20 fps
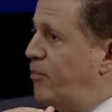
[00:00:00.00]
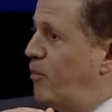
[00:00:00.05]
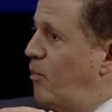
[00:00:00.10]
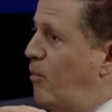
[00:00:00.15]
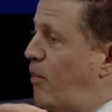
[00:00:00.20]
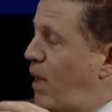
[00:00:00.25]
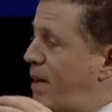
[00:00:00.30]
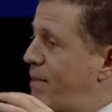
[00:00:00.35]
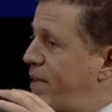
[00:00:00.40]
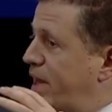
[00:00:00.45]

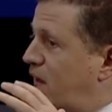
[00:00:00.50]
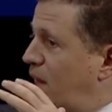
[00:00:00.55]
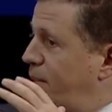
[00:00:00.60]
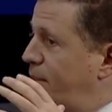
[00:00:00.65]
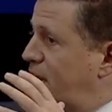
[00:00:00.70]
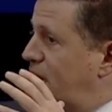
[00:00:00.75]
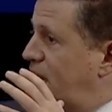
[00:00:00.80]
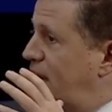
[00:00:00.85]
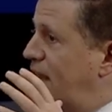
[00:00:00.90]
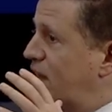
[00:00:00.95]
By
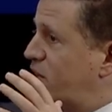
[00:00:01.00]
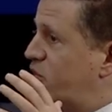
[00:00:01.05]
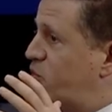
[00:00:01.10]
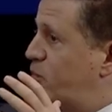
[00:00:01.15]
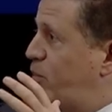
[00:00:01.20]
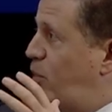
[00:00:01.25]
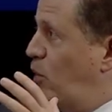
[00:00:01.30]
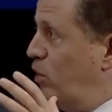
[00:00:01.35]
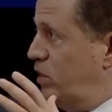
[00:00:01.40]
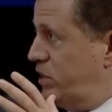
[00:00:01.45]
becoming an
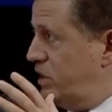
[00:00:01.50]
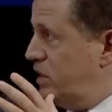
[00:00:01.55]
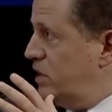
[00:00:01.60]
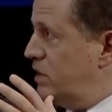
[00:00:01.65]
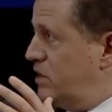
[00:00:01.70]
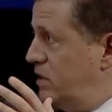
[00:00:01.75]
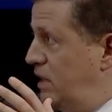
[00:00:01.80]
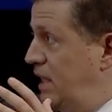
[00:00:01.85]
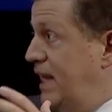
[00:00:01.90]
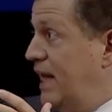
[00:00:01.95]
exporter,
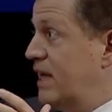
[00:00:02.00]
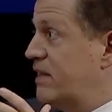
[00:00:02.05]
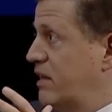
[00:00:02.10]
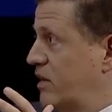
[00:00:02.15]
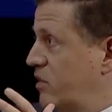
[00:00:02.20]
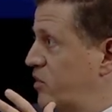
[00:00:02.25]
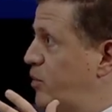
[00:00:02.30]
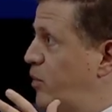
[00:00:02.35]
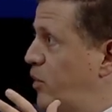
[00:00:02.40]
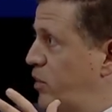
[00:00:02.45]
a net
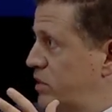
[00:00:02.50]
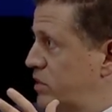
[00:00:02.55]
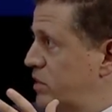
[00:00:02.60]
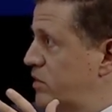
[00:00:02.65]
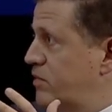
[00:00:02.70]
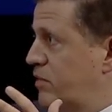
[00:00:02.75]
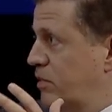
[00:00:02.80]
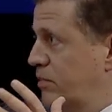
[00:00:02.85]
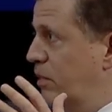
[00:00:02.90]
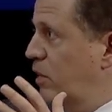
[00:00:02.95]
exporter
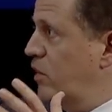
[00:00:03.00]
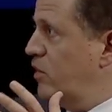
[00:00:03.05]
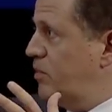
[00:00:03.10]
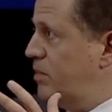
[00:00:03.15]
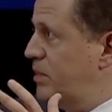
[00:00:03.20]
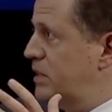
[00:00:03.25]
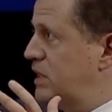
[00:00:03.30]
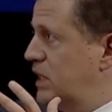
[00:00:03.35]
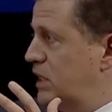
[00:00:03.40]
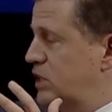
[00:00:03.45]
for both
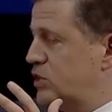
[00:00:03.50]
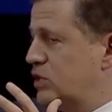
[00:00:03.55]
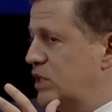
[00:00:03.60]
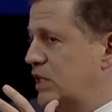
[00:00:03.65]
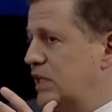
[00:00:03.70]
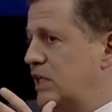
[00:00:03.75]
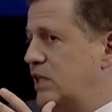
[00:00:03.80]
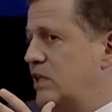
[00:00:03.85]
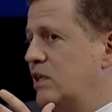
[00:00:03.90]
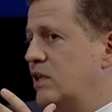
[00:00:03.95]

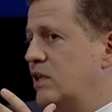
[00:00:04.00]
potentially,